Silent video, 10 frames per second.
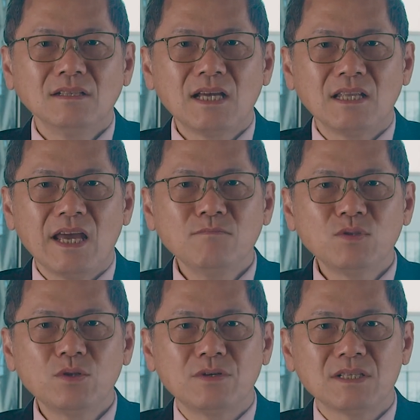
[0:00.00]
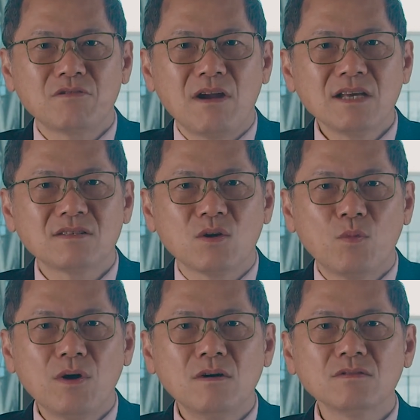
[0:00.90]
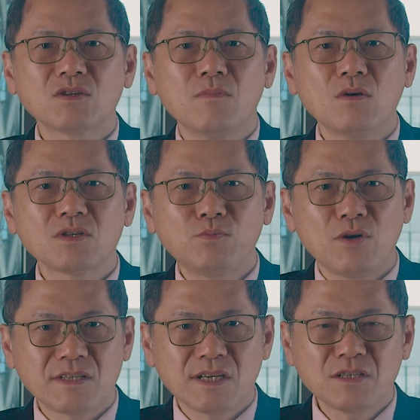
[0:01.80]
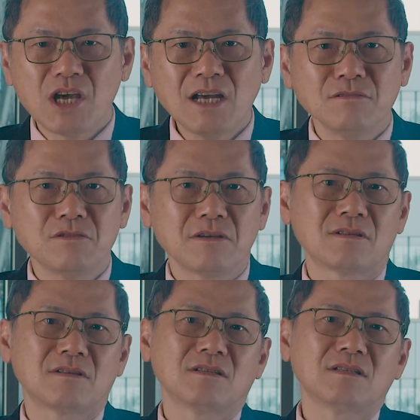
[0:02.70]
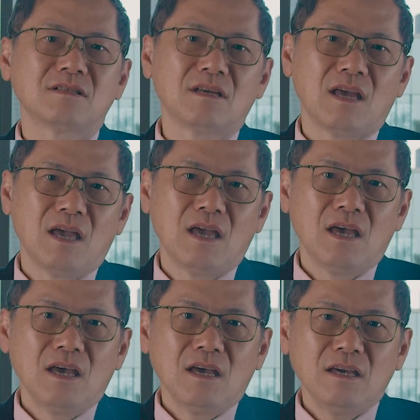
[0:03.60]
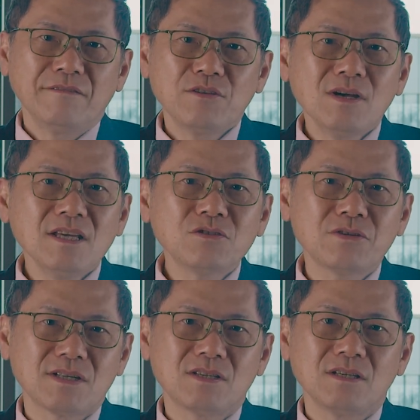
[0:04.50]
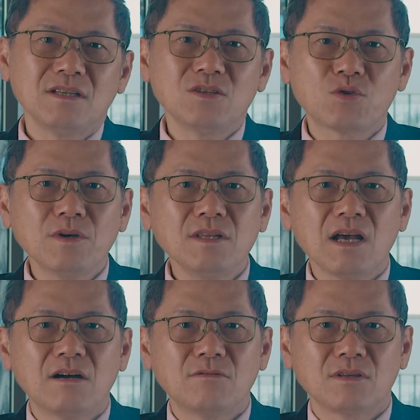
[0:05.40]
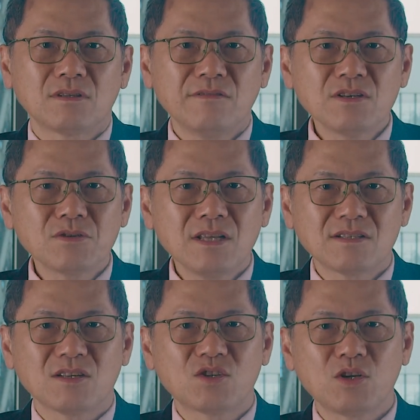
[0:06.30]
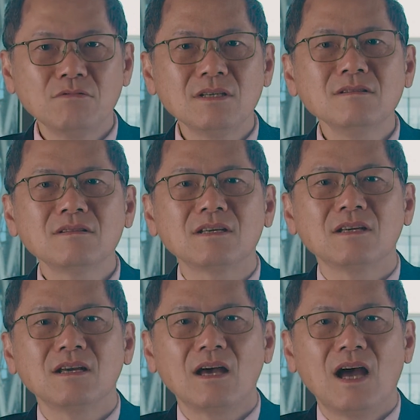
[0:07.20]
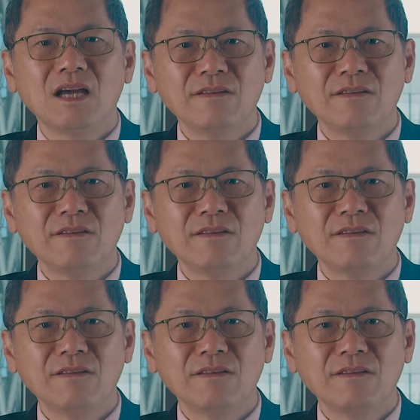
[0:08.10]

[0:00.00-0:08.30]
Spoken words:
that aim to address the world's most pressing challenges. If you're interested in joining our division as a student, I